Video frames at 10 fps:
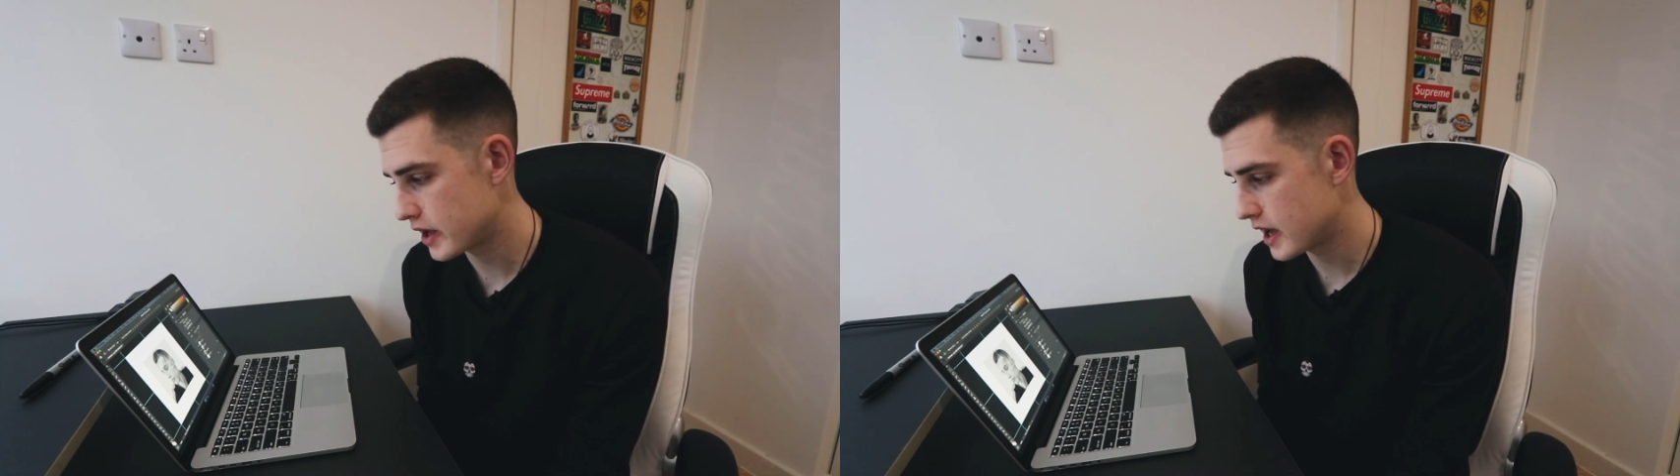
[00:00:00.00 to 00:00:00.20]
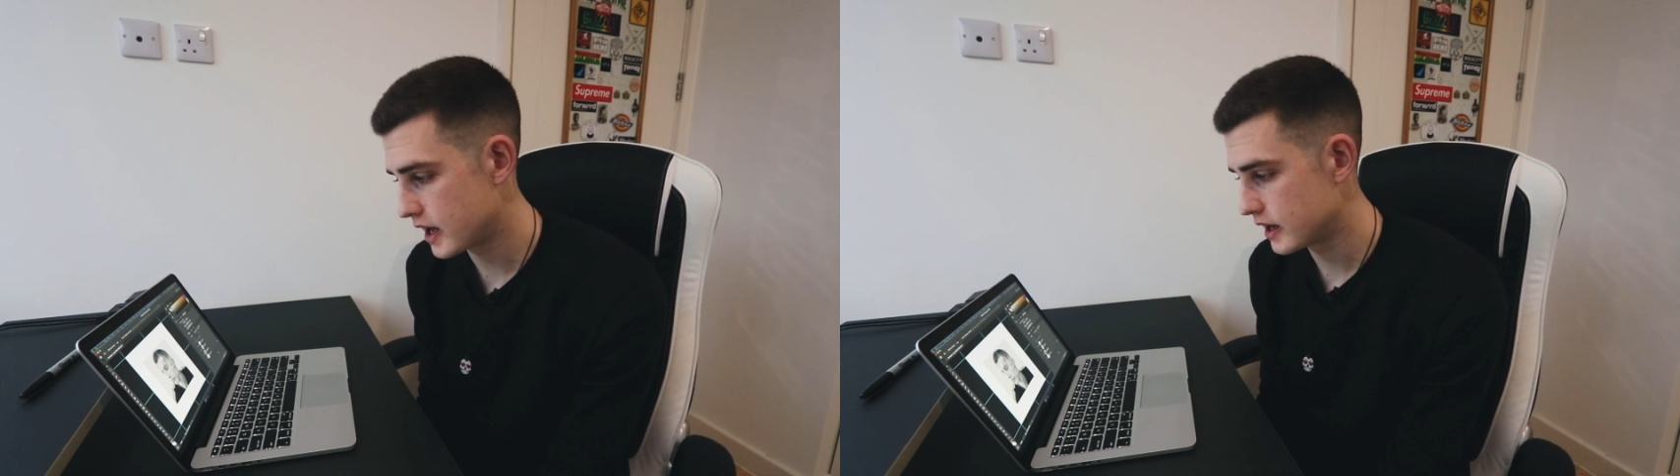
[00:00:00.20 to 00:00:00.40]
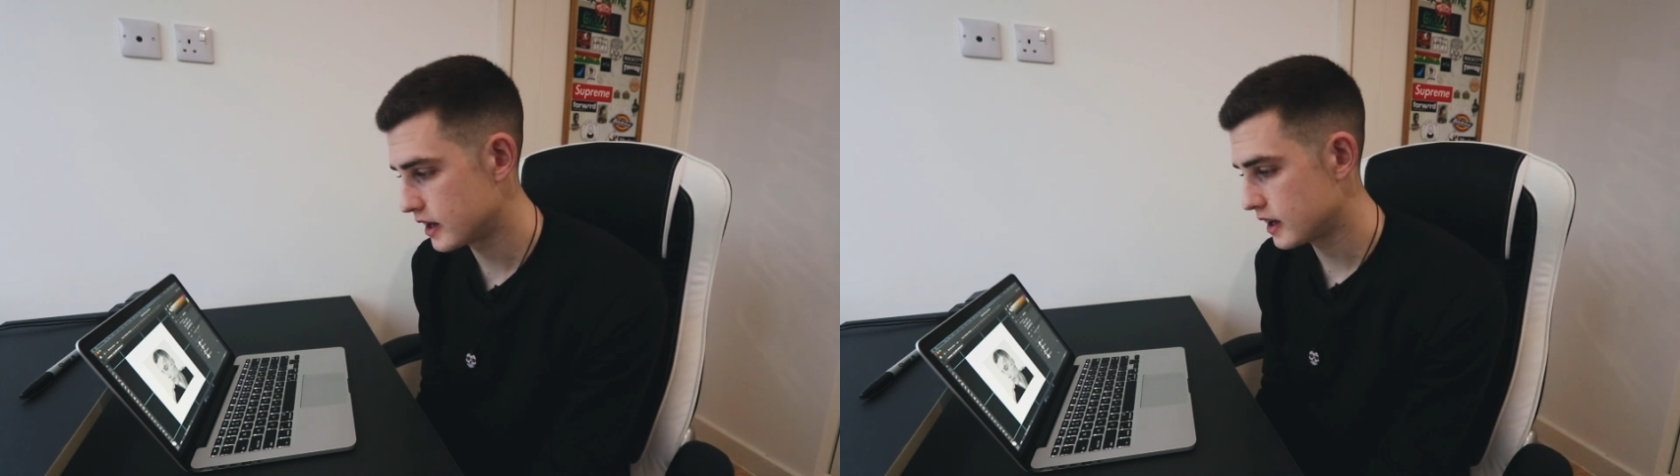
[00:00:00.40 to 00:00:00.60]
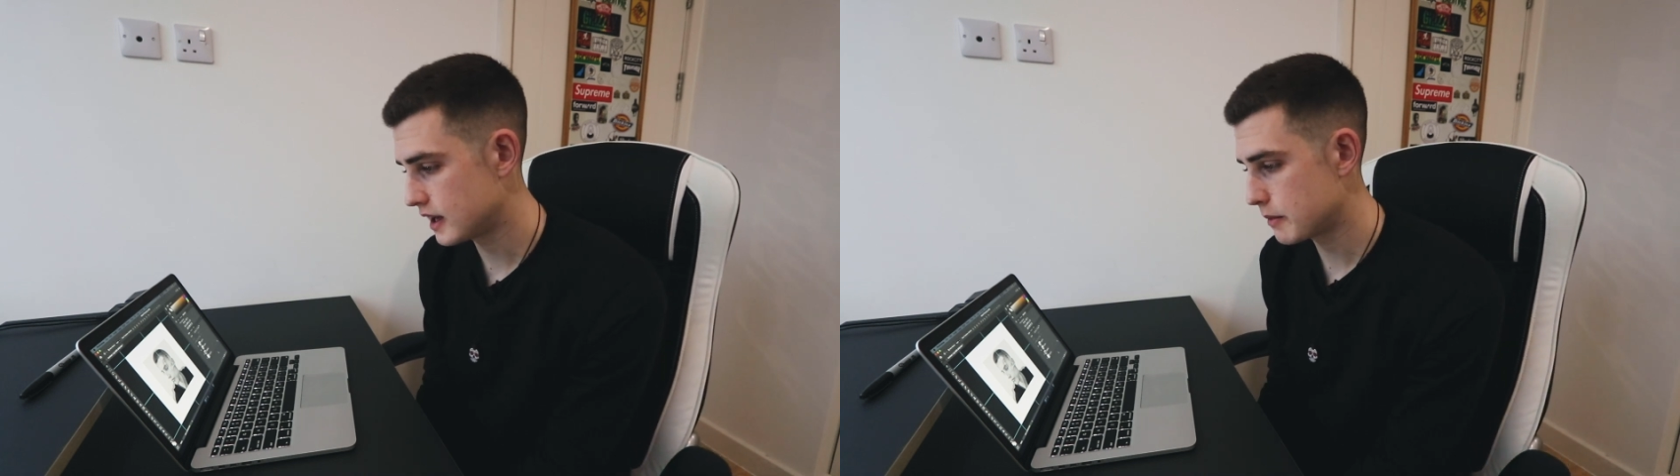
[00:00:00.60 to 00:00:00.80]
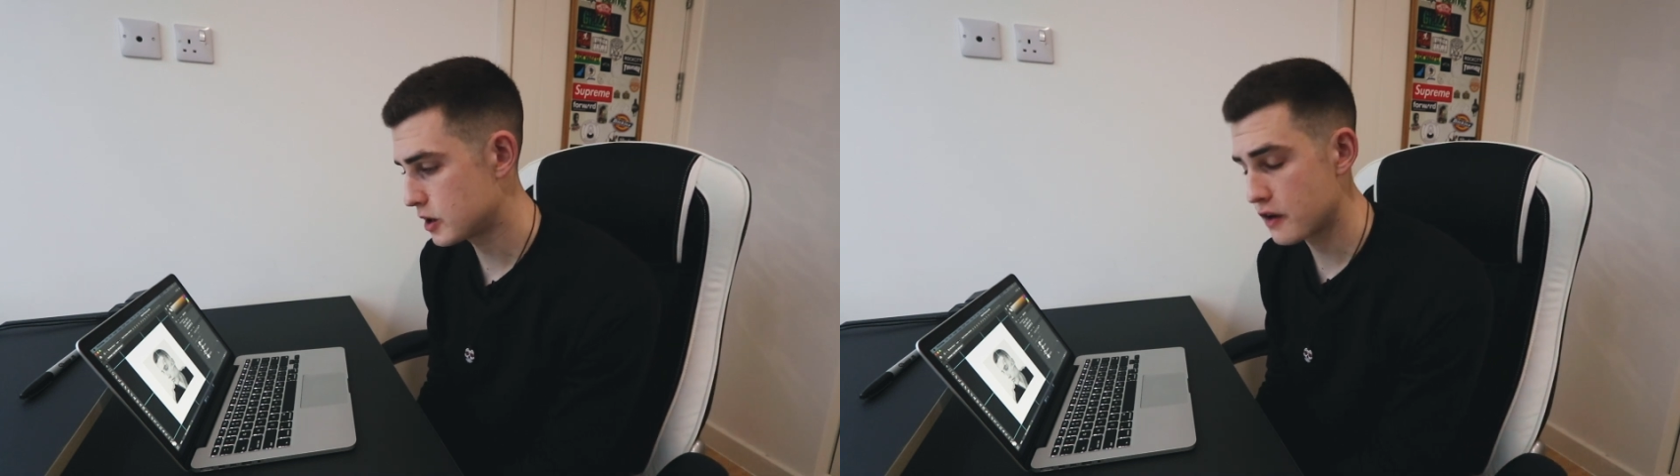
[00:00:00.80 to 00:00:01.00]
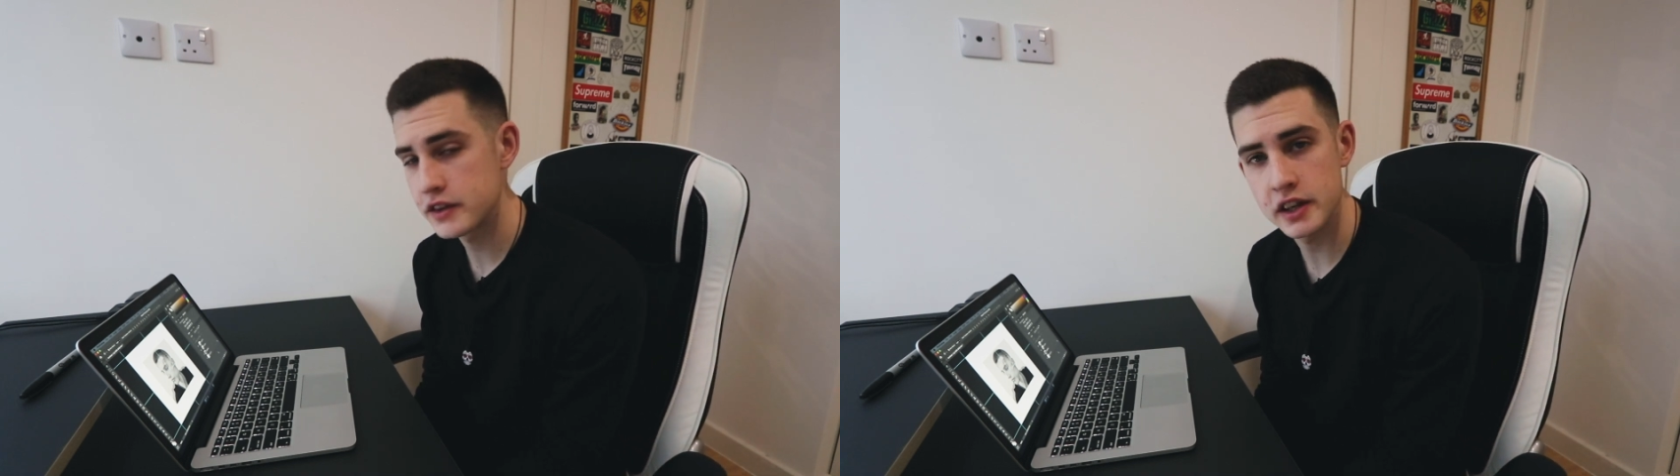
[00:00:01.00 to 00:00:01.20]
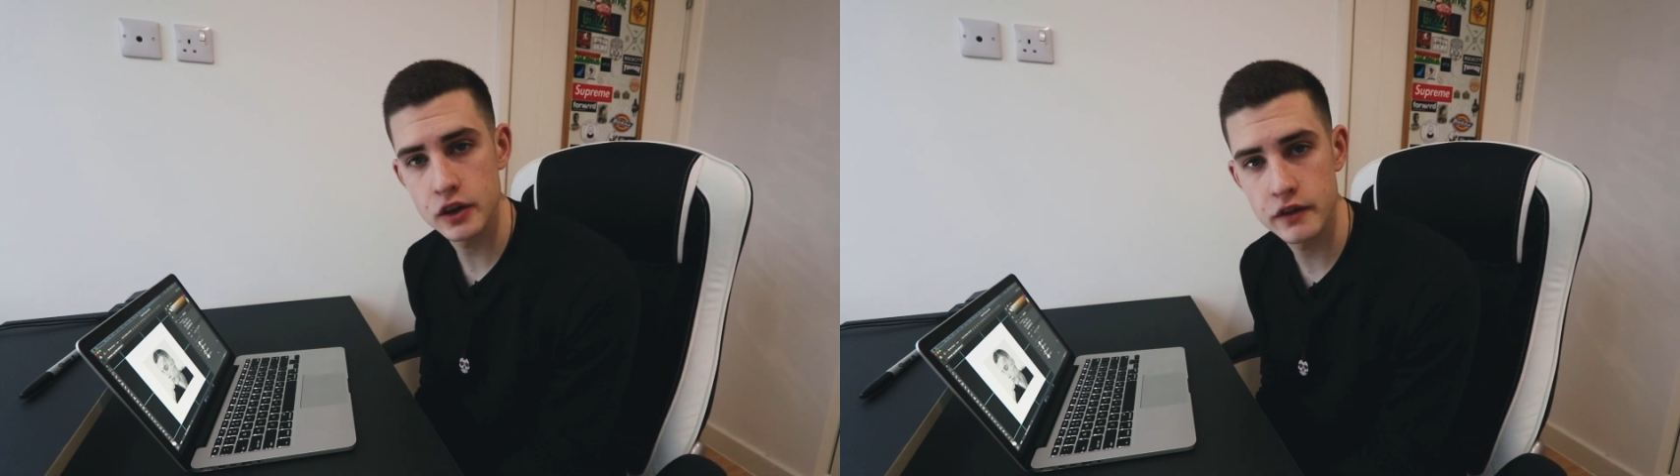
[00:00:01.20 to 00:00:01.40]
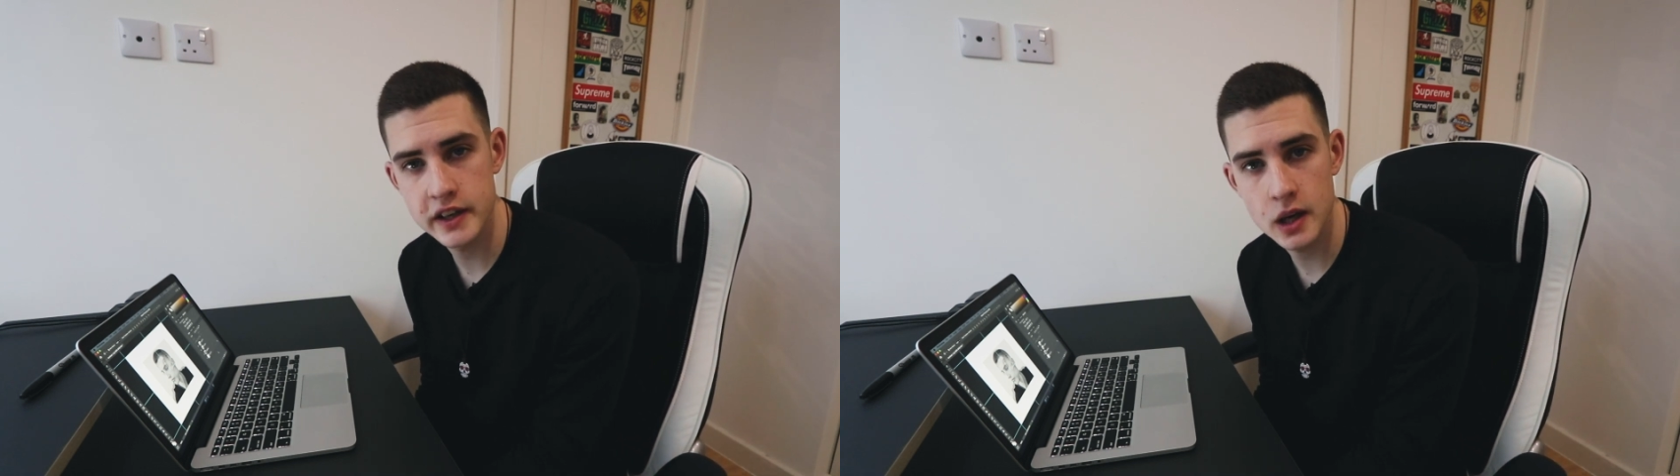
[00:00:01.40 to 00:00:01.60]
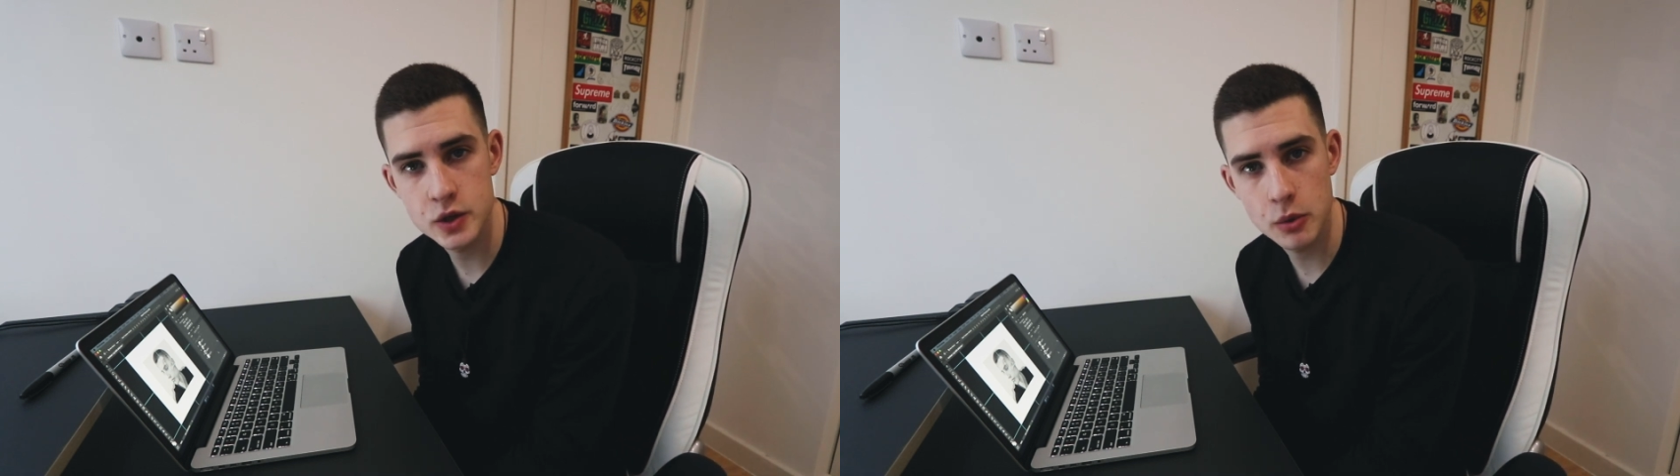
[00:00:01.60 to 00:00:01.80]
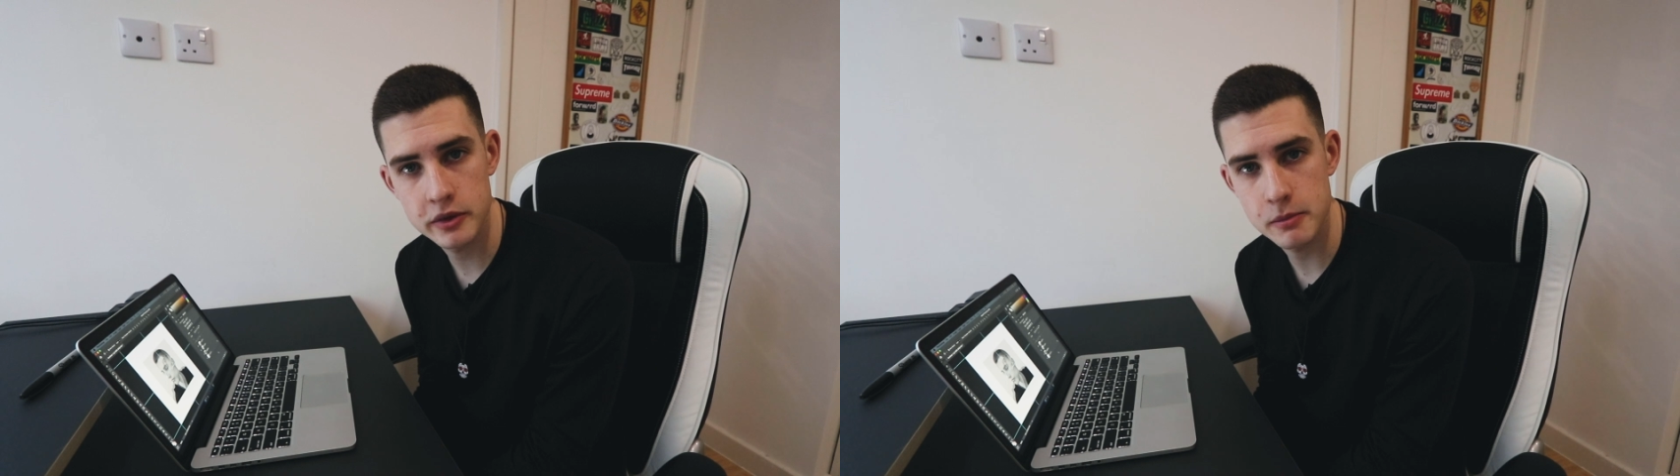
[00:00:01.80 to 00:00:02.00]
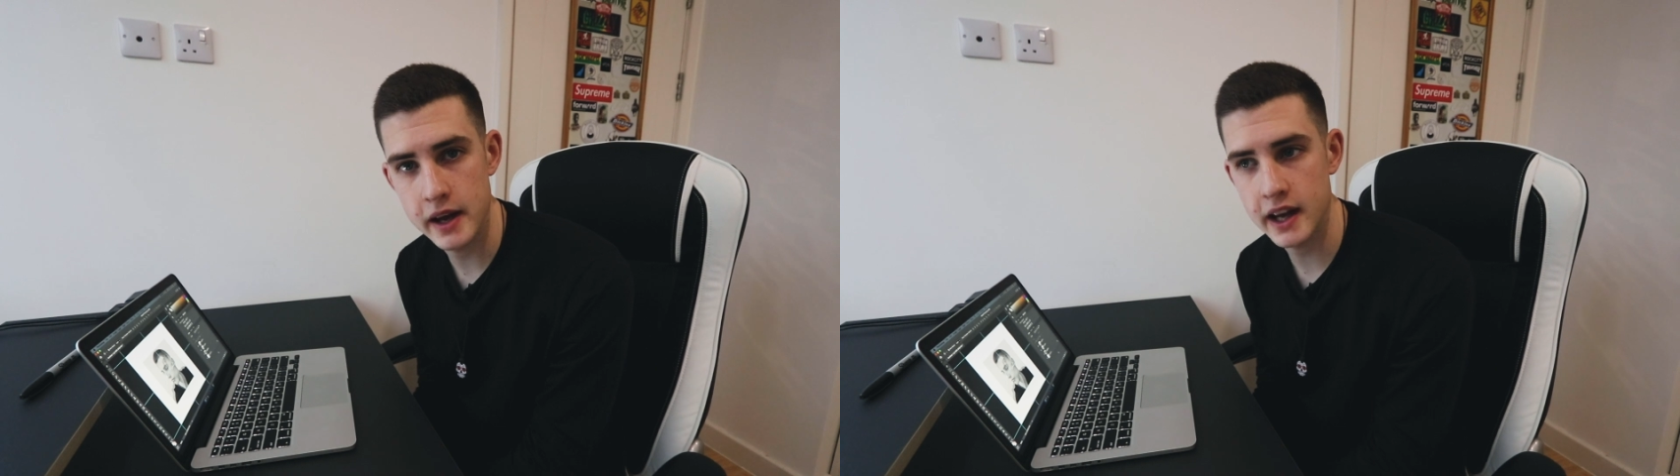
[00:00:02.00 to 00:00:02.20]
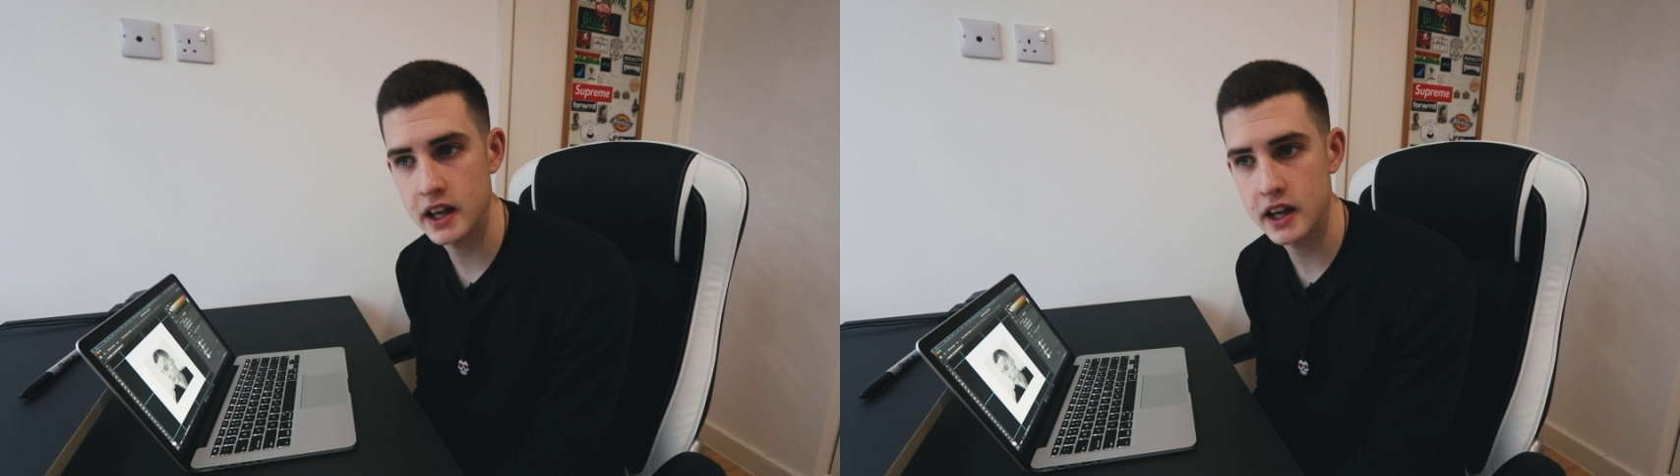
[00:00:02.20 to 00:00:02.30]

and let me know if there's any other videos you want me to make,